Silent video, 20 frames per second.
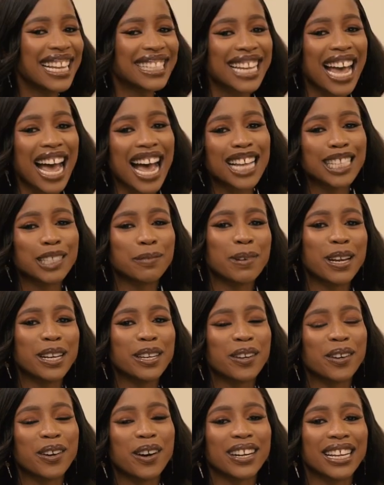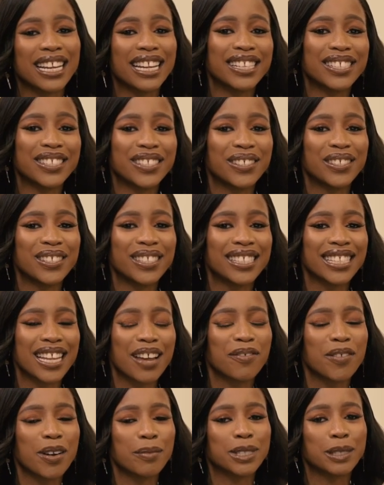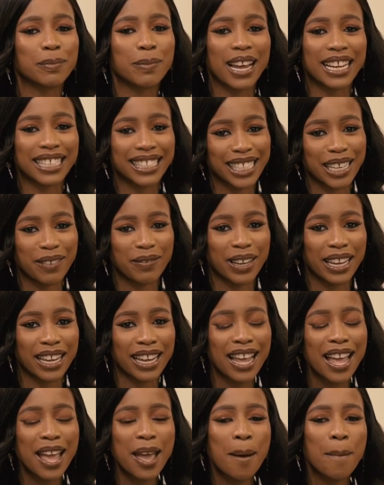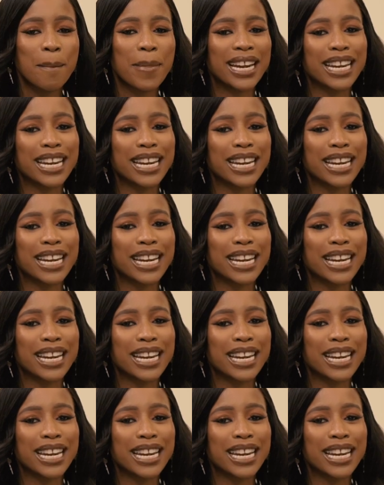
It has been You Got Issues from Spice TV.